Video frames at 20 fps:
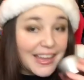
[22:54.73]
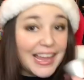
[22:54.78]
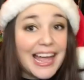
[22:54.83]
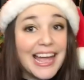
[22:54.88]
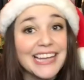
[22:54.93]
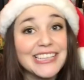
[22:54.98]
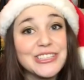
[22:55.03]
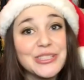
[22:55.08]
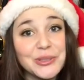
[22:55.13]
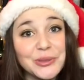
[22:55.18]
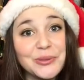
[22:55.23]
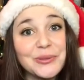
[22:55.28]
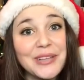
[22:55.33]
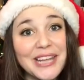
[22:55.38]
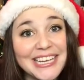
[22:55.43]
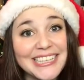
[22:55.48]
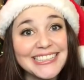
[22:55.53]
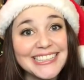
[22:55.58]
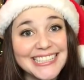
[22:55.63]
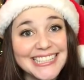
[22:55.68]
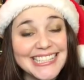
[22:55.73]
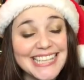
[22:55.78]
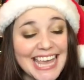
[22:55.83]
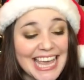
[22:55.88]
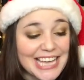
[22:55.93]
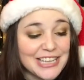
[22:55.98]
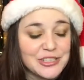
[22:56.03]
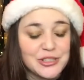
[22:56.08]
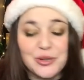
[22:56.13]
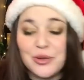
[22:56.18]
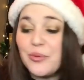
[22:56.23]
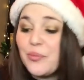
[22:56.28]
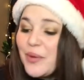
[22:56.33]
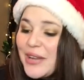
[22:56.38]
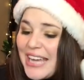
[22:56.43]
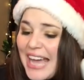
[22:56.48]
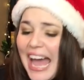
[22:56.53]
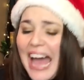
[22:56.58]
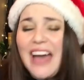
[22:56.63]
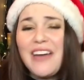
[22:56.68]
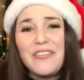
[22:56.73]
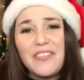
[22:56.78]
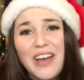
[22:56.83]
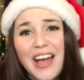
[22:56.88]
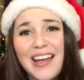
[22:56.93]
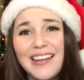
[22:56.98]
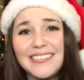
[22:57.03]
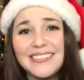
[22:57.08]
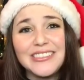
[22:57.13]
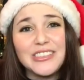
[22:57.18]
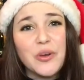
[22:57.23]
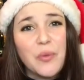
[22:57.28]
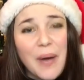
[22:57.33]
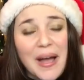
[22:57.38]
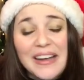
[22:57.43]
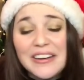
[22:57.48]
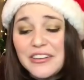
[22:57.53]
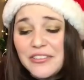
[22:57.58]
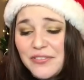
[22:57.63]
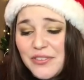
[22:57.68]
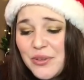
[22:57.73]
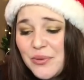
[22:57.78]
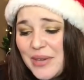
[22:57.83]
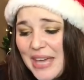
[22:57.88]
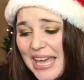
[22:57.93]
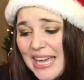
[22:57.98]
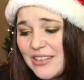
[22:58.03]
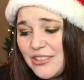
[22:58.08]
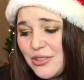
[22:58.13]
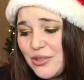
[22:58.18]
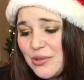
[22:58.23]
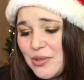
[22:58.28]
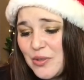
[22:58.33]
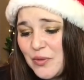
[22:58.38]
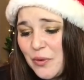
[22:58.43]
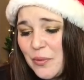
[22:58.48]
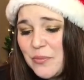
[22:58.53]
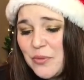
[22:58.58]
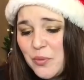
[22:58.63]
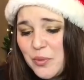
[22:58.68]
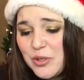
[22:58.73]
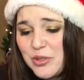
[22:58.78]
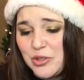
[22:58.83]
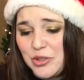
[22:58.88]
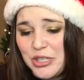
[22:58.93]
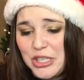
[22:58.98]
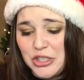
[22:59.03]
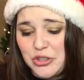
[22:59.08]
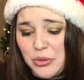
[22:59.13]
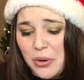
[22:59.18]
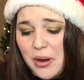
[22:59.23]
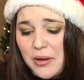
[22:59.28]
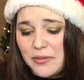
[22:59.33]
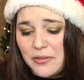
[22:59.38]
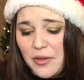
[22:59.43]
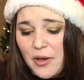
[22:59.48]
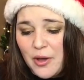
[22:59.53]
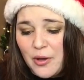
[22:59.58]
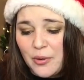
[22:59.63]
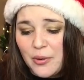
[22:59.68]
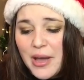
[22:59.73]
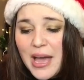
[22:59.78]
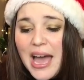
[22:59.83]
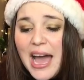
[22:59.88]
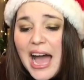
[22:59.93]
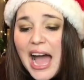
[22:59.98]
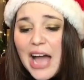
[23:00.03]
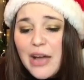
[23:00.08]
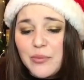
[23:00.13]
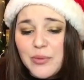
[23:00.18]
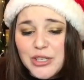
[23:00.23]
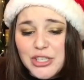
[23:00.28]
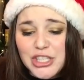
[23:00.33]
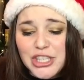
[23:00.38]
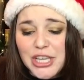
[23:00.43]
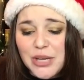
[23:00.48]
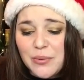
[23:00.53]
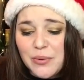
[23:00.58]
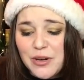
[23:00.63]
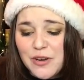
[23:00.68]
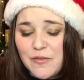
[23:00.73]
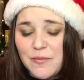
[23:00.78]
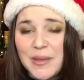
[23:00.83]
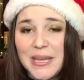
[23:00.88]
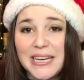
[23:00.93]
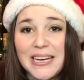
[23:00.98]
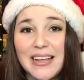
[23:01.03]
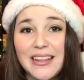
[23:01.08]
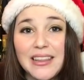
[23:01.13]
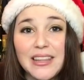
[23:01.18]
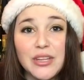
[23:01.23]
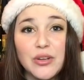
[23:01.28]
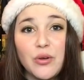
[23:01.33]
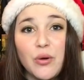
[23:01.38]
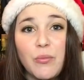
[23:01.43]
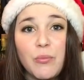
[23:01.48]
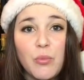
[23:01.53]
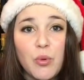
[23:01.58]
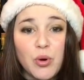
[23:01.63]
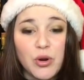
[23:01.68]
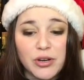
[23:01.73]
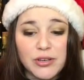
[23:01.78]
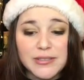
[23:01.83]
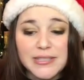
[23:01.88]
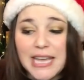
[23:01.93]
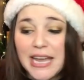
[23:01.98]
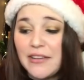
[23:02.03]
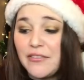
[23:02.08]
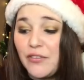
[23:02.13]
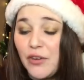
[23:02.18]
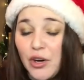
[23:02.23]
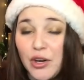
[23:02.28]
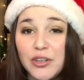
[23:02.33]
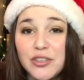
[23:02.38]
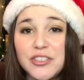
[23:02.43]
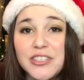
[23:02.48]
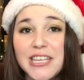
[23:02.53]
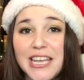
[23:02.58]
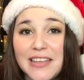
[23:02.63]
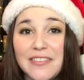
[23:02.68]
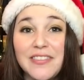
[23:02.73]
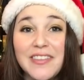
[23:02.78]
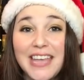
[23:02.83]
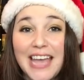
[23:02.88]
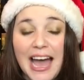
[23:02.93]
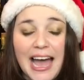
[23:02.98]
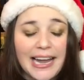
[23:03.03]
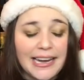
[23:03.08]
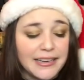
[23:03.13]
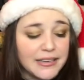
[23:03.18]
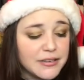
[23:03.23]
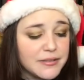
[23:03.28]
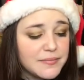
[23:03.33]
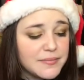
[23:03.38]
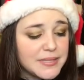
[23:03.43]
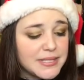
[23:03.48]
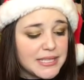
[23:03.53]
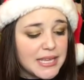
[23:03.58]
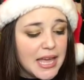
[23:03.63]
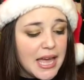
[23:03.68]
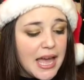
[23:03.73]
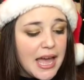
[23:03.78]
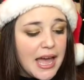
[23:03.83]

I do like this candle. We have gotten quite a few candles from the Wizarding Trunk, though. I wish they would have been a little more diverse in the items,